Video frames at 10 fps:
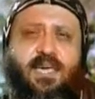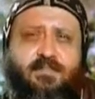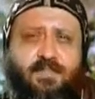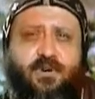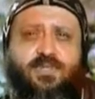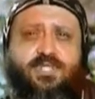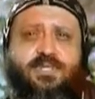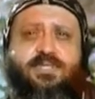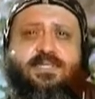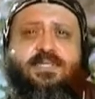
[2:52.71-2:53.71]

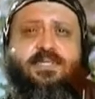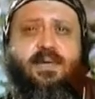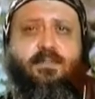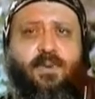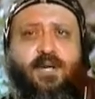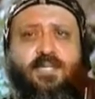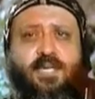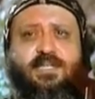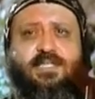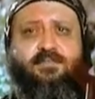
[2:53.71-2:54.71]
emotions,
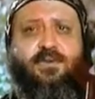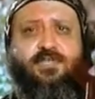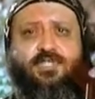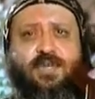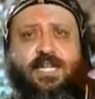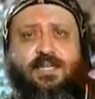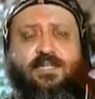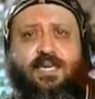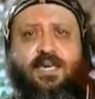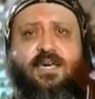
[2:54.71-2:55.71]
body,
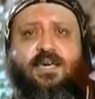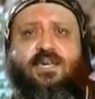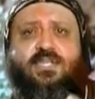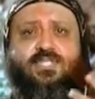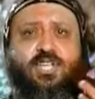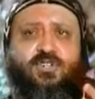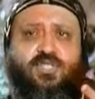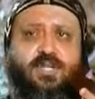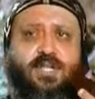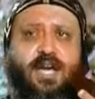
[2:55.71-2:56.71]
spirituality,
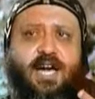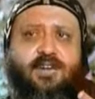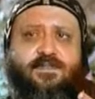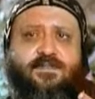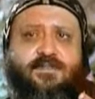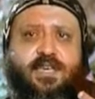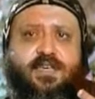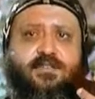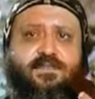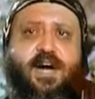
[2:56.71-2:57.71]
social life,
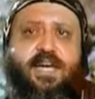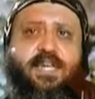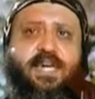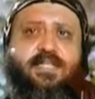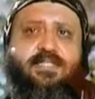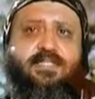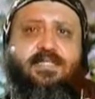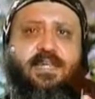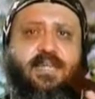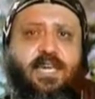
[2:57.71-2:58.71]

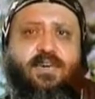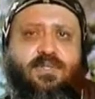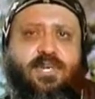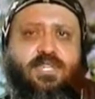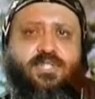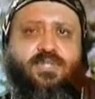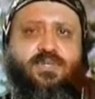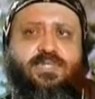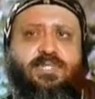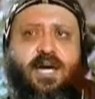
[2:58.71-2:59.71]
finance, legal
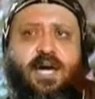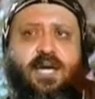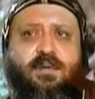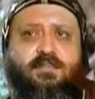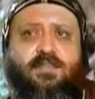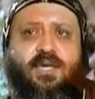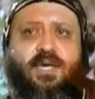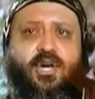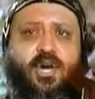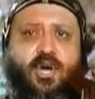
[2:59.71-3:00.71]
issues, time,
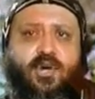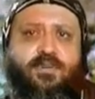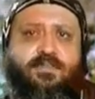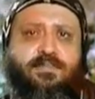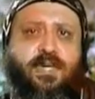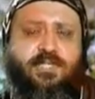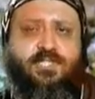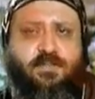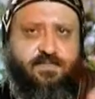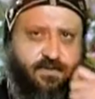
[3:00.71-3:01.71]
home, and
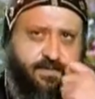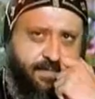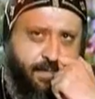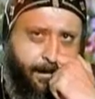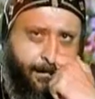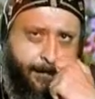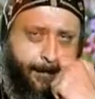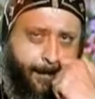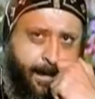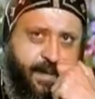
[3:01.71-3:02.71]
forth.
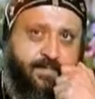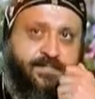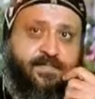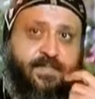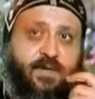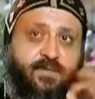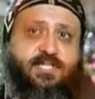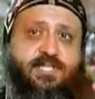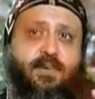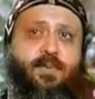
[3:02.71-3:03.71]

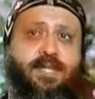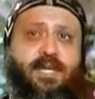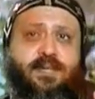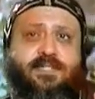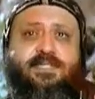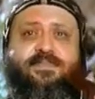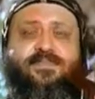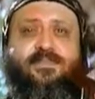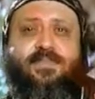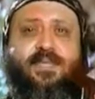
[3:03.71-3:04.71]
With someone else,
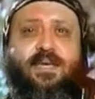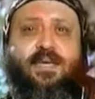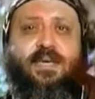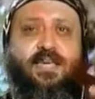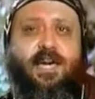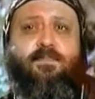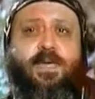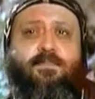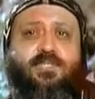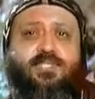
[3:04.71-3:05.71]
young
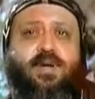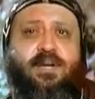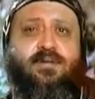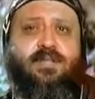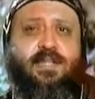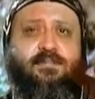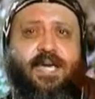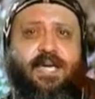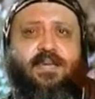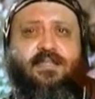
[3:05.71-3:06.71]
people struggle in
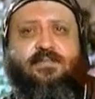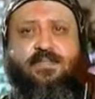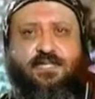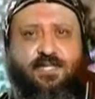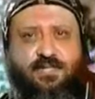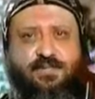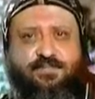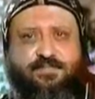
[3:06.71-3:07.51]
making that decision.